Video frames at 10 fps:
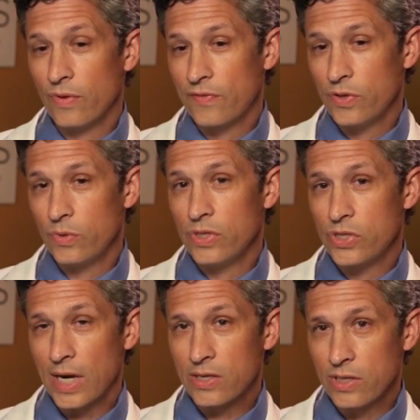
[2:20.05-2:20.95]
a few
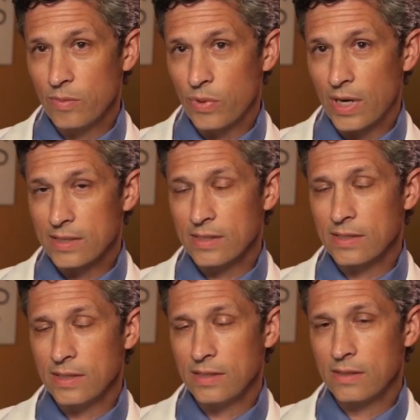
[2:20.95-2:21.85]
injection
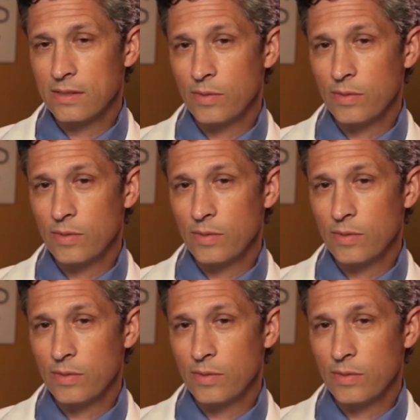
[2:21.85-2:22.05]
processes